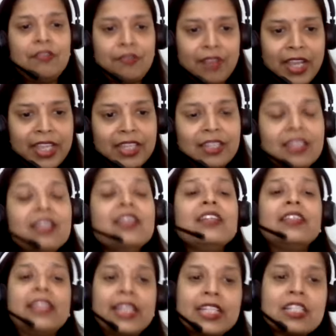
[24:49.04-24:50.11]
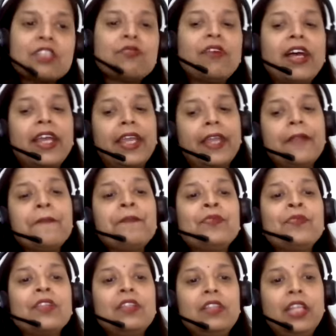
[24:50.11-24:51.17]
Fine. That's why
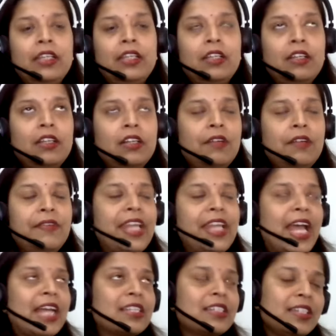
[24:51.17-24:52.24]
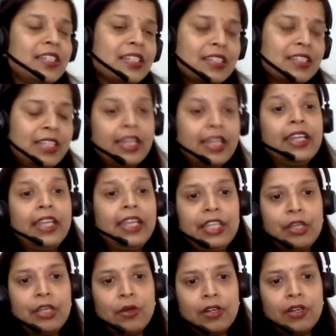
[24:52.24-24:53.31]
when acid is there in
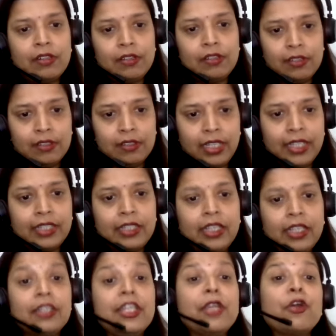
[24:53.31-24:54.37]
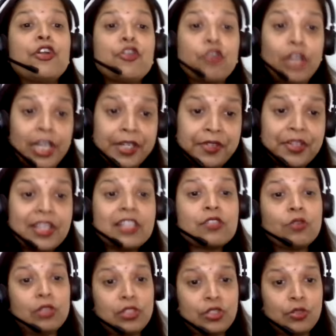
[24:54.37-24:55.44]
your in your toiletries
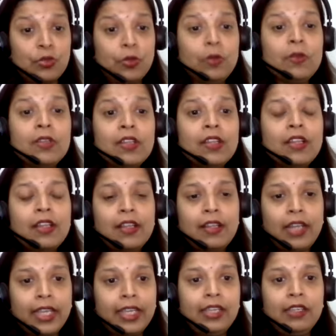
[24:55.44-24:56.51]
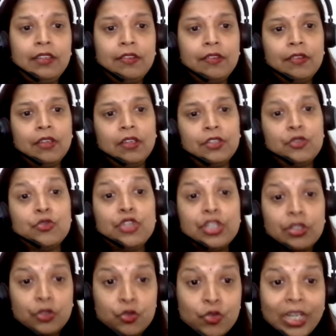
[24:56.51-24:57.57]
also, like
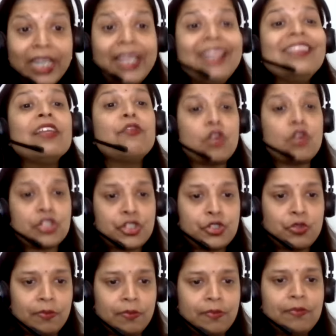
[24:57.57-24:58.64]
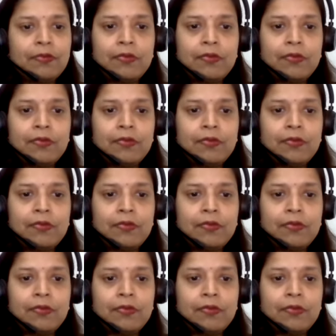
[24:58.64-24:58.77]
to clean the washroom.